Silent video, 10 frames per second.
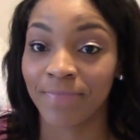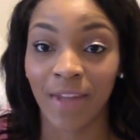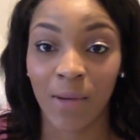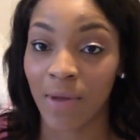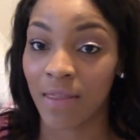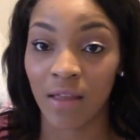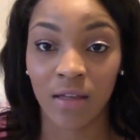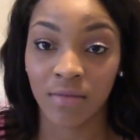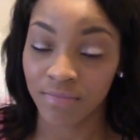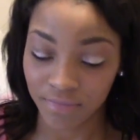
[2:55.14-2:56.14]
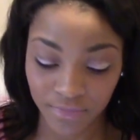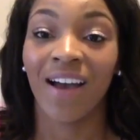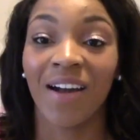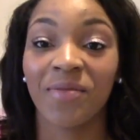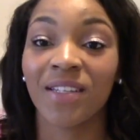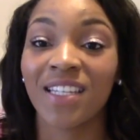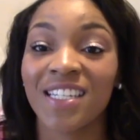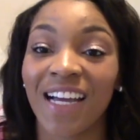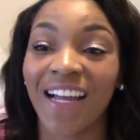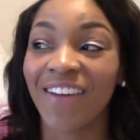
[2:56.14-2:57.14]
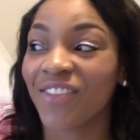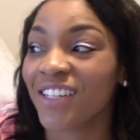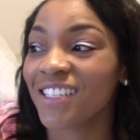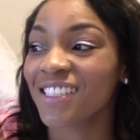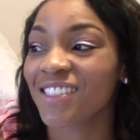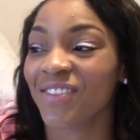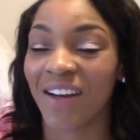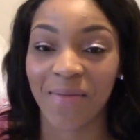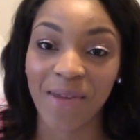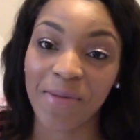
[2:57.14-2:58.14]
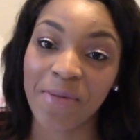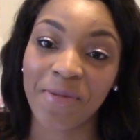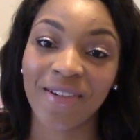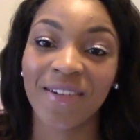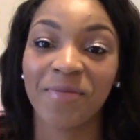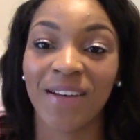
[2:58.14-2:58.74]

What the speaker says: not my thing. I'm really shy at first when I meet people,